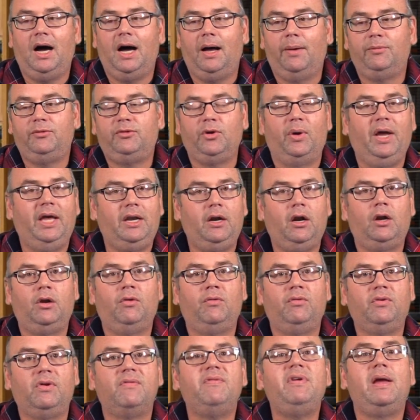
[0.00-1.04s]
So head on
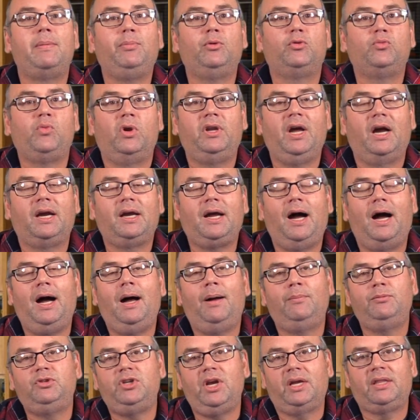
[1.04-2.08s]
over to
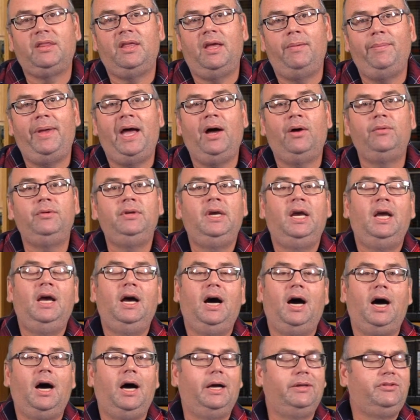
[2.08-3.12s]
vapers1.com, check them out.
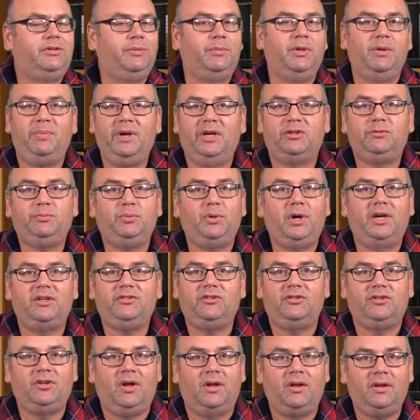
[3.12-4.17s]
Some of the best
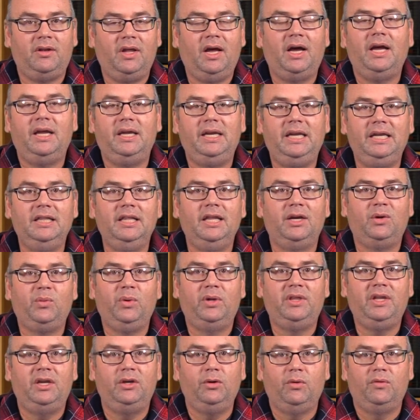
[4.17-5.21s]
prices on
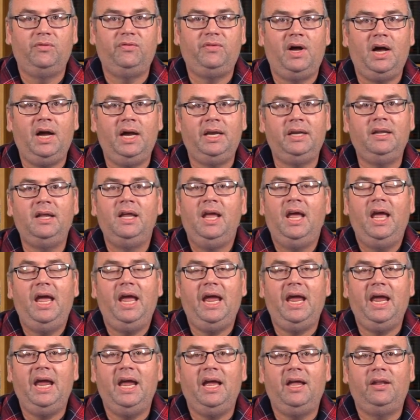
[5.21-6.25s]
e-liquid that you'll find,
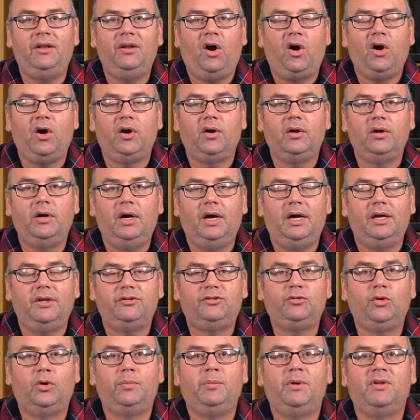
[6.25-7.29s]
and our
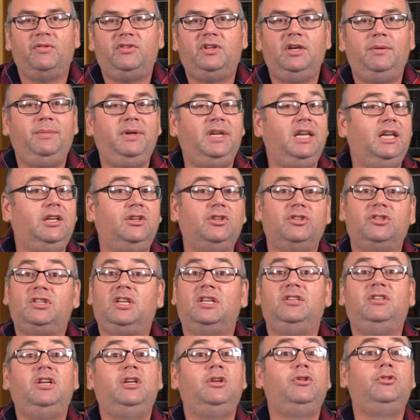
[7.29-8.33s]
assortment of CBD just
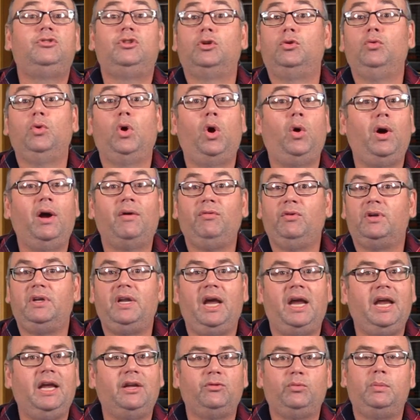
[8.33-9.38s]
continues to grow every
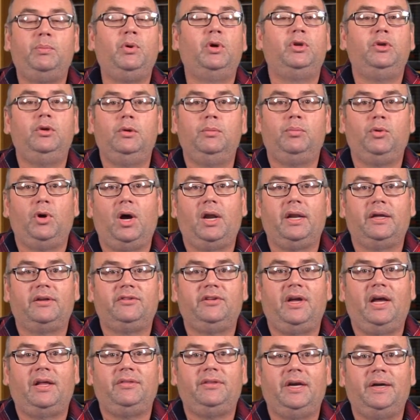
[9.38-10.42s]
day as we put new products
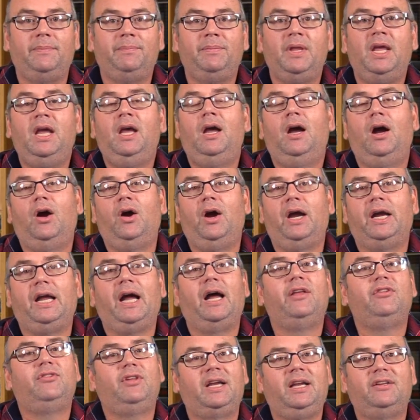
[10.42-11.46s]
out there. All right,
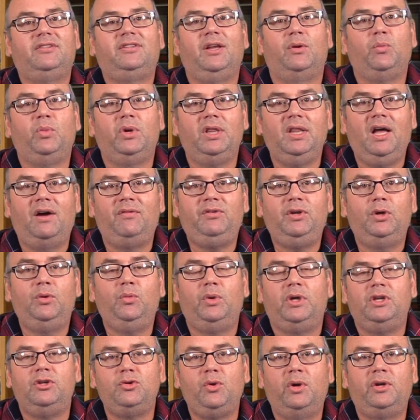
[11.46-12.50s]
guys, like I said, we love you.
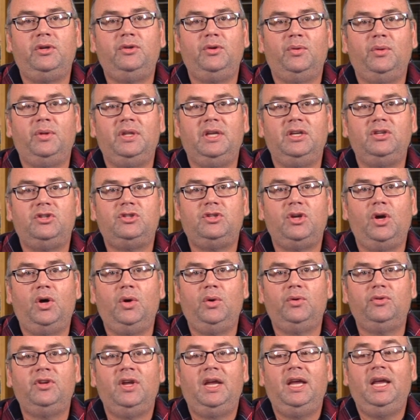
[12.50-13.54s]
We enjoy doing these
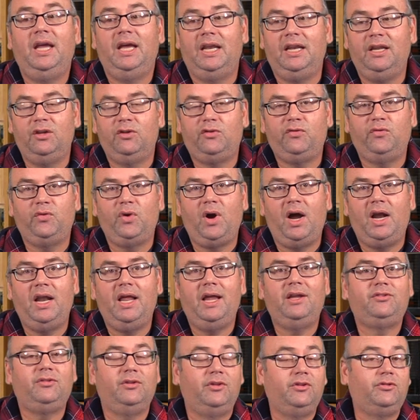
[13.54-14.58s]
shows. It is
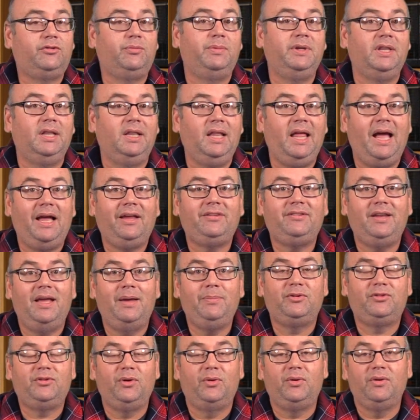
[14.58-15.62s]
Friday, so this will be the last
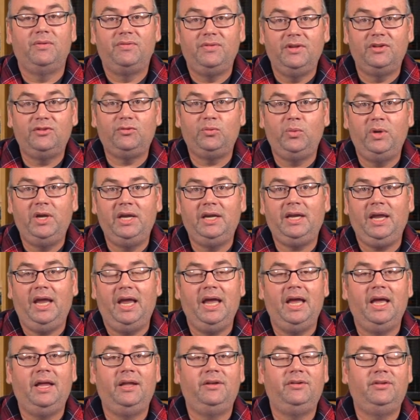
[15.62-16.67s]
episode of this week,
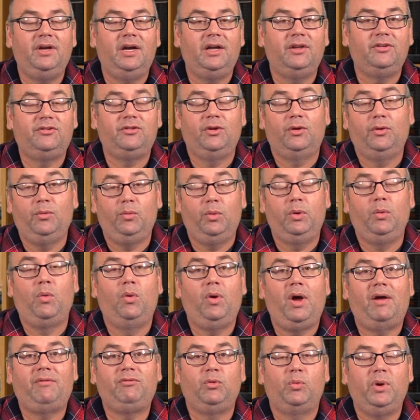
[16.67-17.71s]
and so we
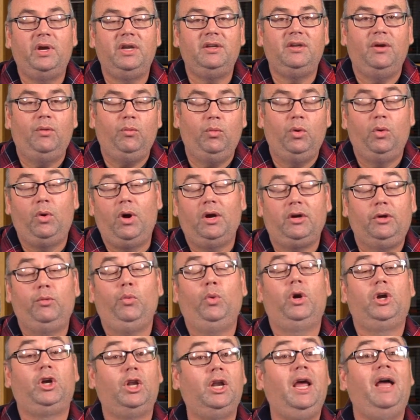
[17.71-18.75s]
won't have to wait.
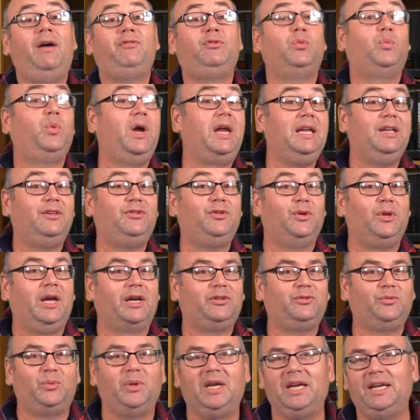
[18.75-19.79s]
We're going to have to wait until
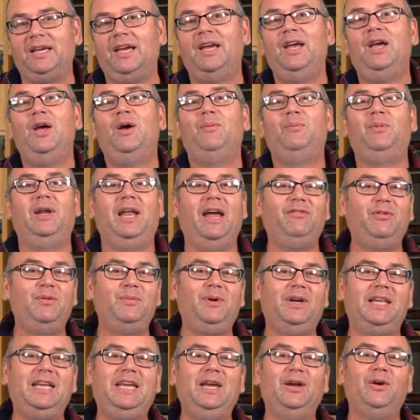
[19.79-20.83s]
next week. But
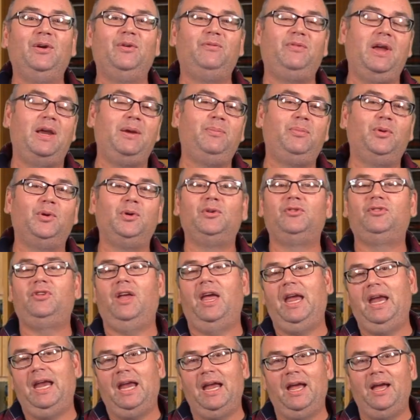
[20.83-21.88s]
everybody here at
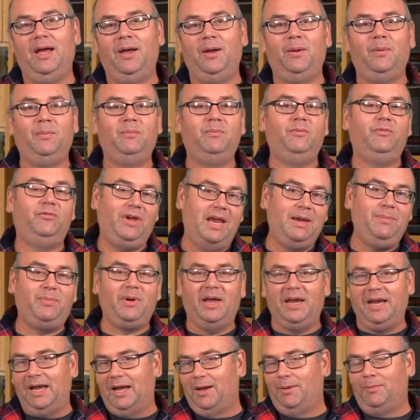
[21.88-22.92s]
Vape
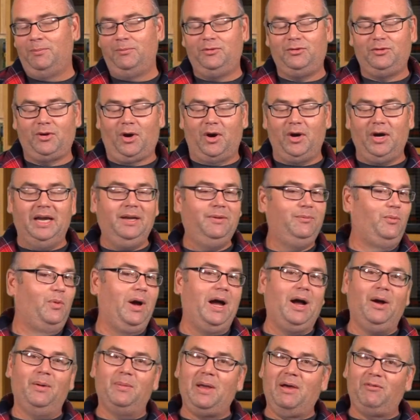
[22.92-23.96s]
AM, sorry.
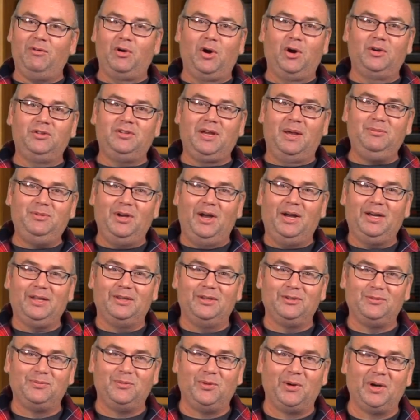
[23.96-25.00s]
Wow, I'm having a hard time talking
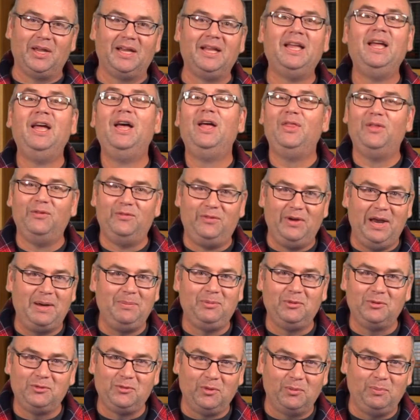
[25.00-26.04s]
this morning. The
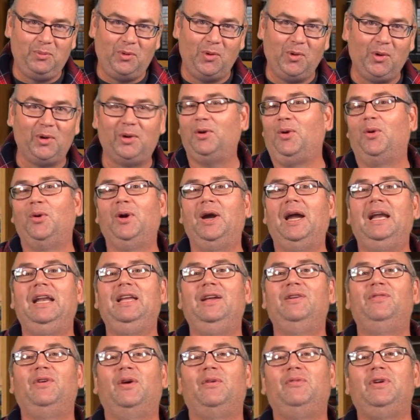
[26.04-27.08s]
Vapers Report or
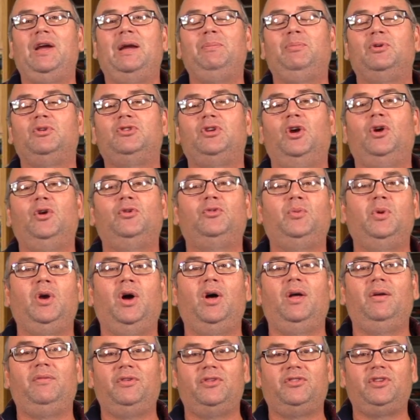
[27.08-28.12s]
any of our Vapor shows, we
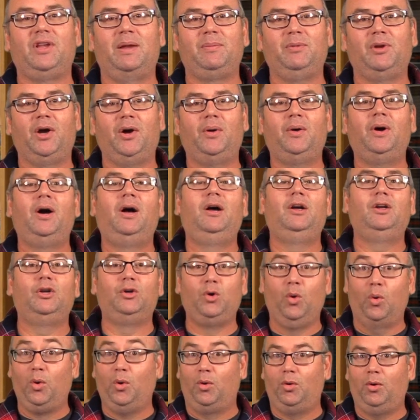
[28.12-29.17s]
all have the same
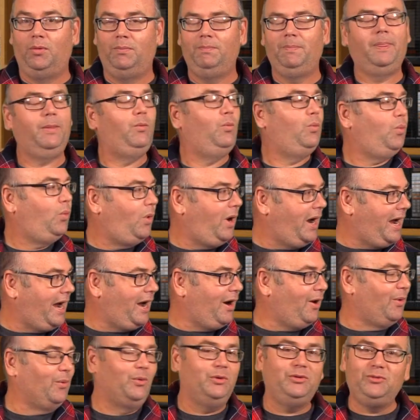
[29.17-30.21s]
goal.
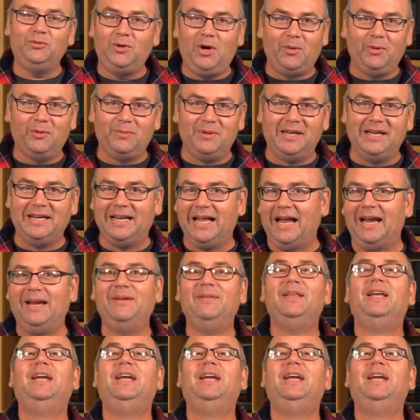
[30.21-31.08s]
Wow, what's wrong with me today?